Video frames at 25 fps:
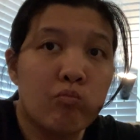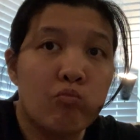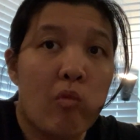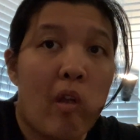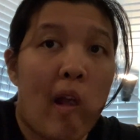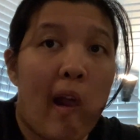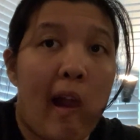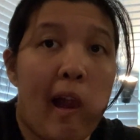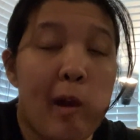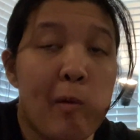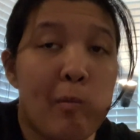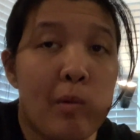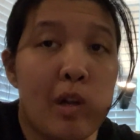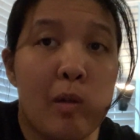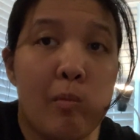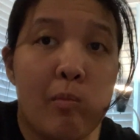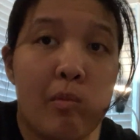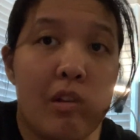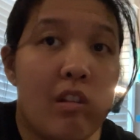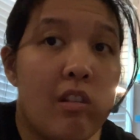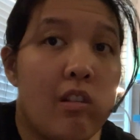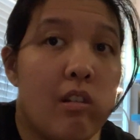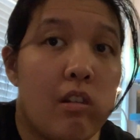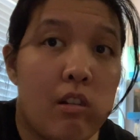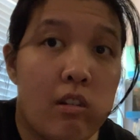I may
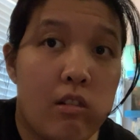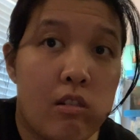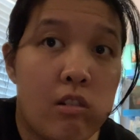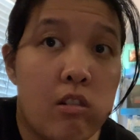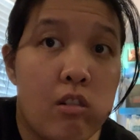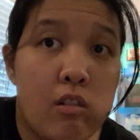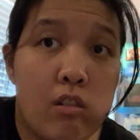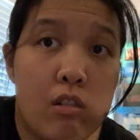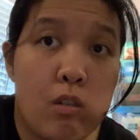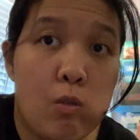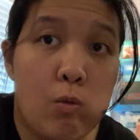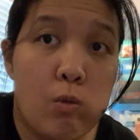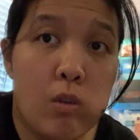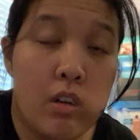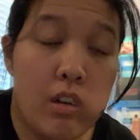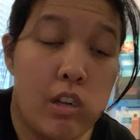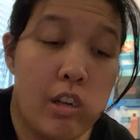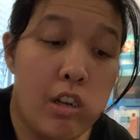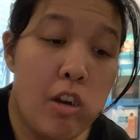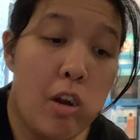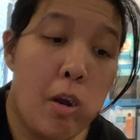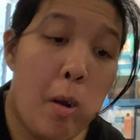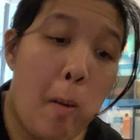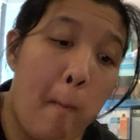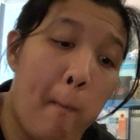be the autistic one
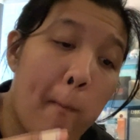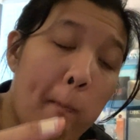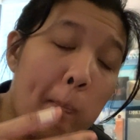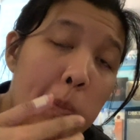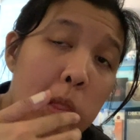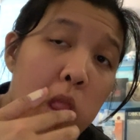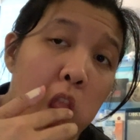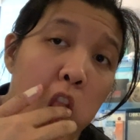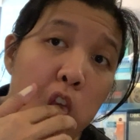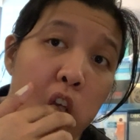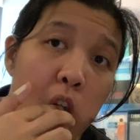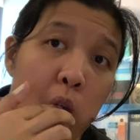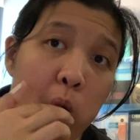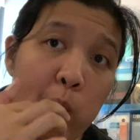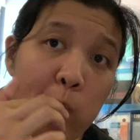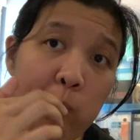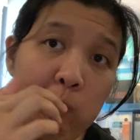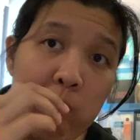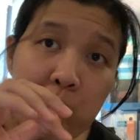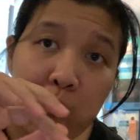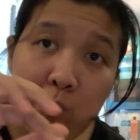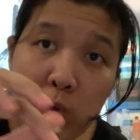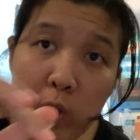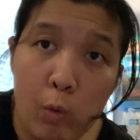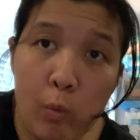here
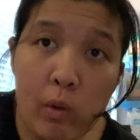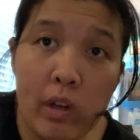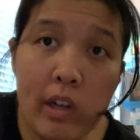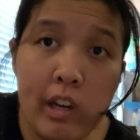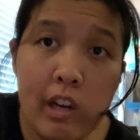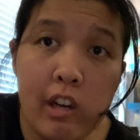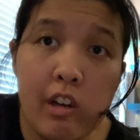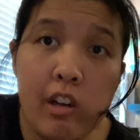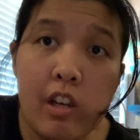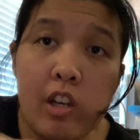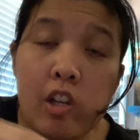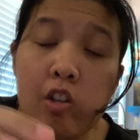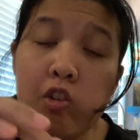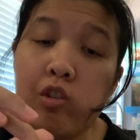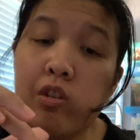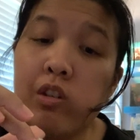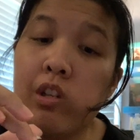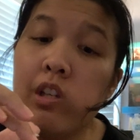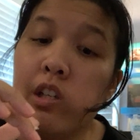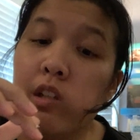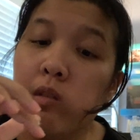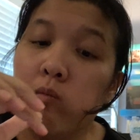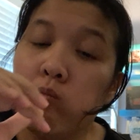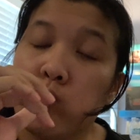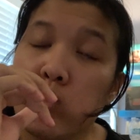with
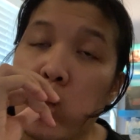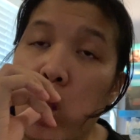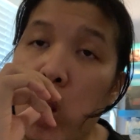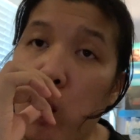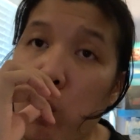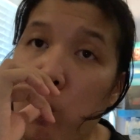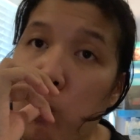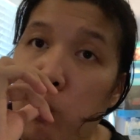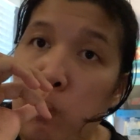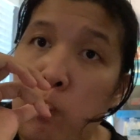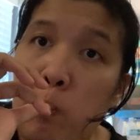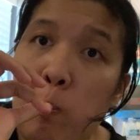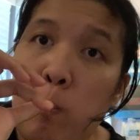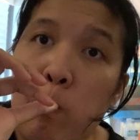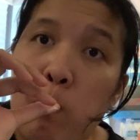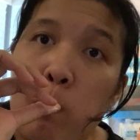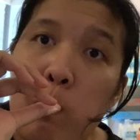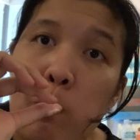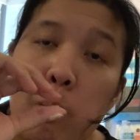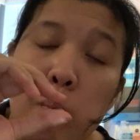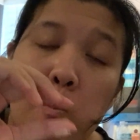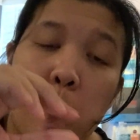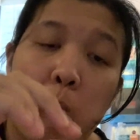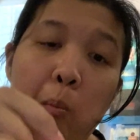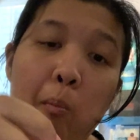ADHD,
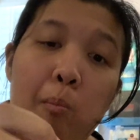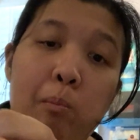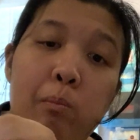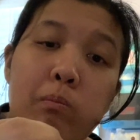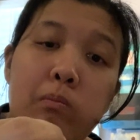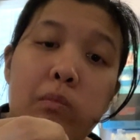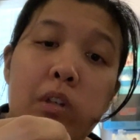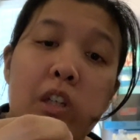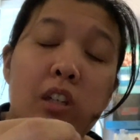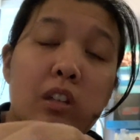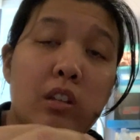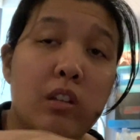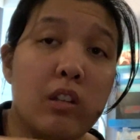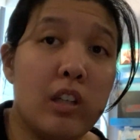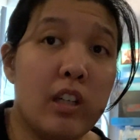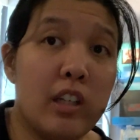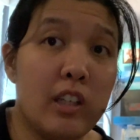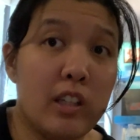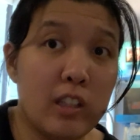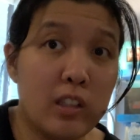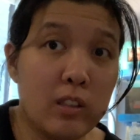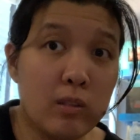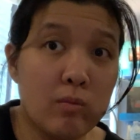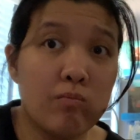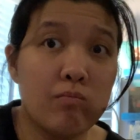but
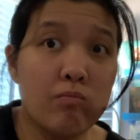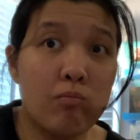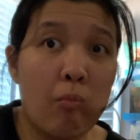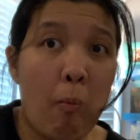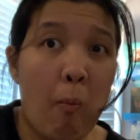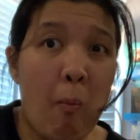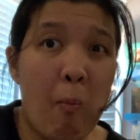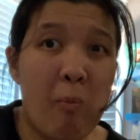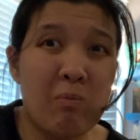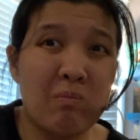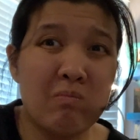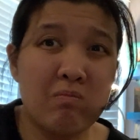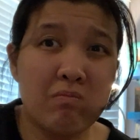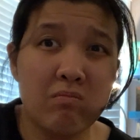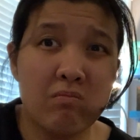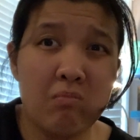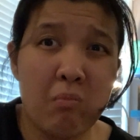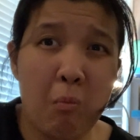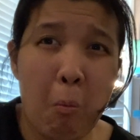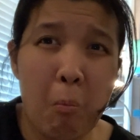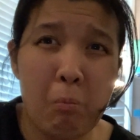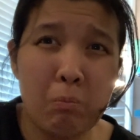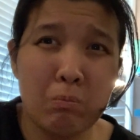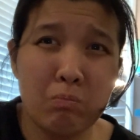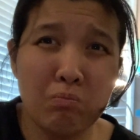like
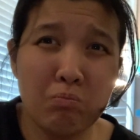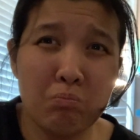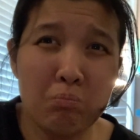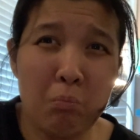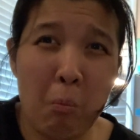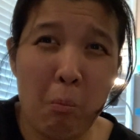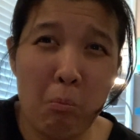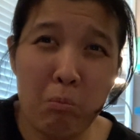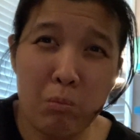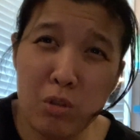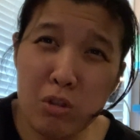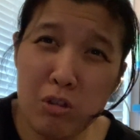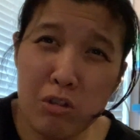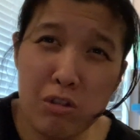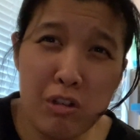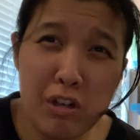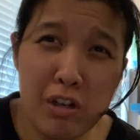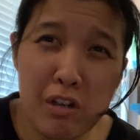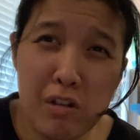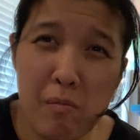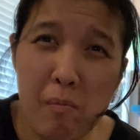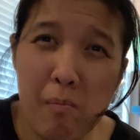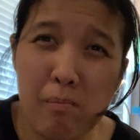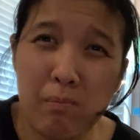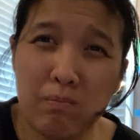
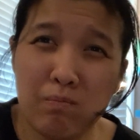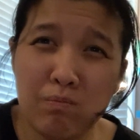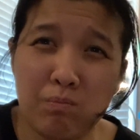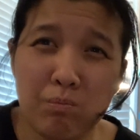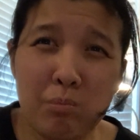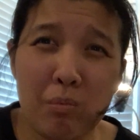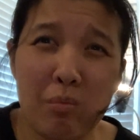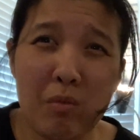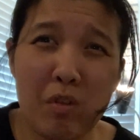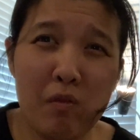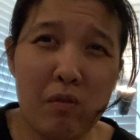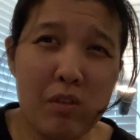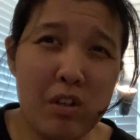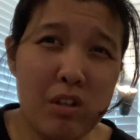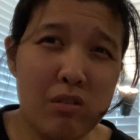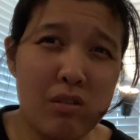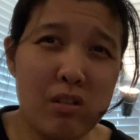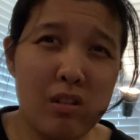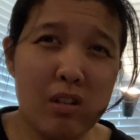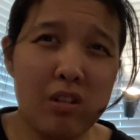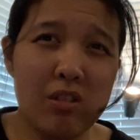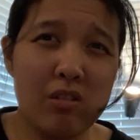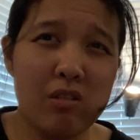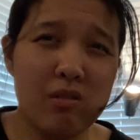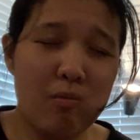mushy fish
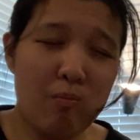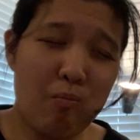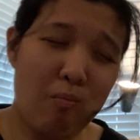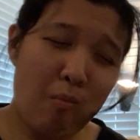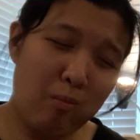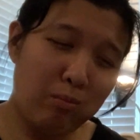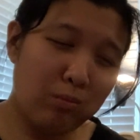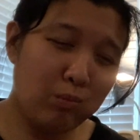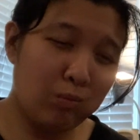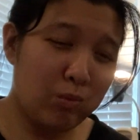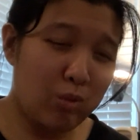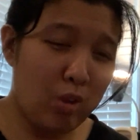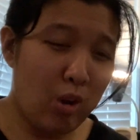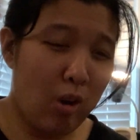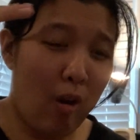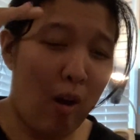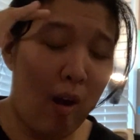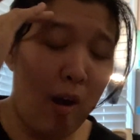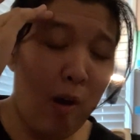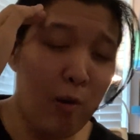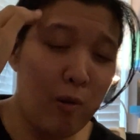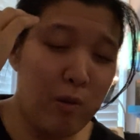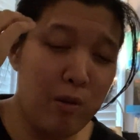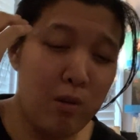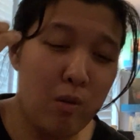sticks, y'all,
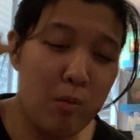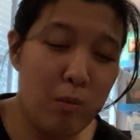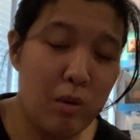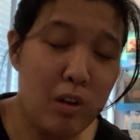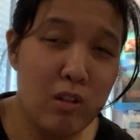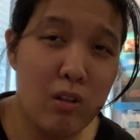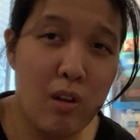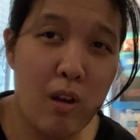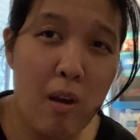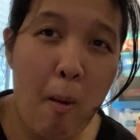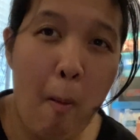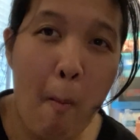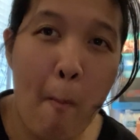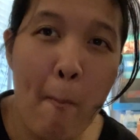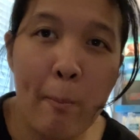I don't know about that.